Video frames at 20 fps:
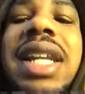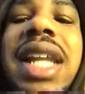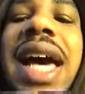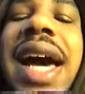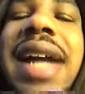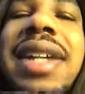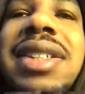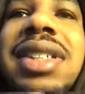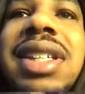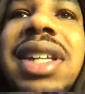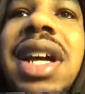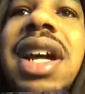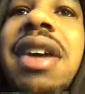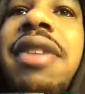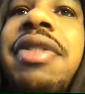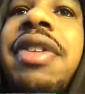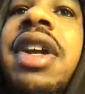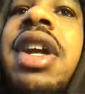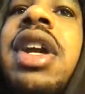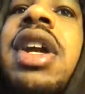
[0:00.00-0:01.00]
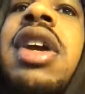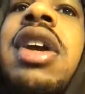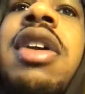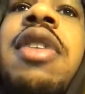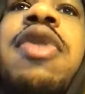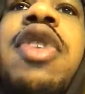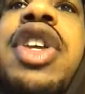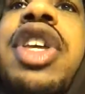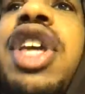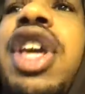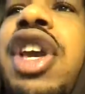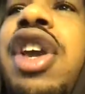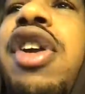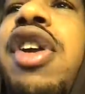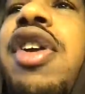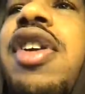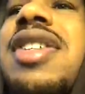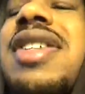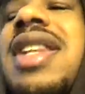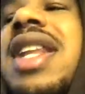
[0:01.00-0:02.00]
lot of stuff for
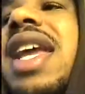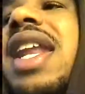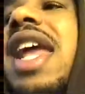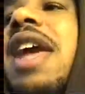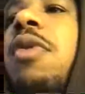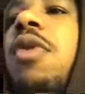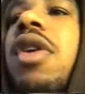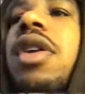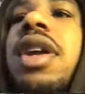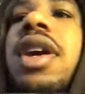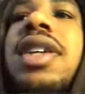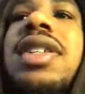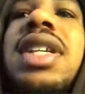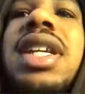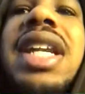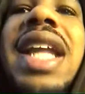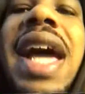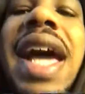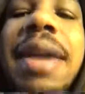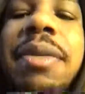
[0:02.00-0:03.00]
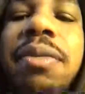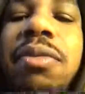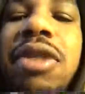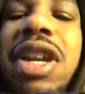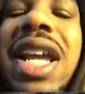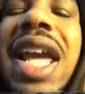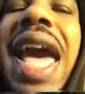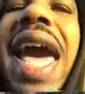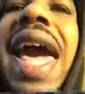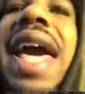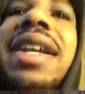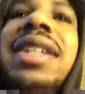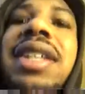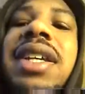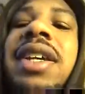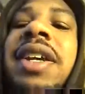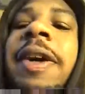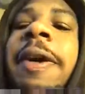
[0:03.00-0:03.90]
years, and then they want us to not react.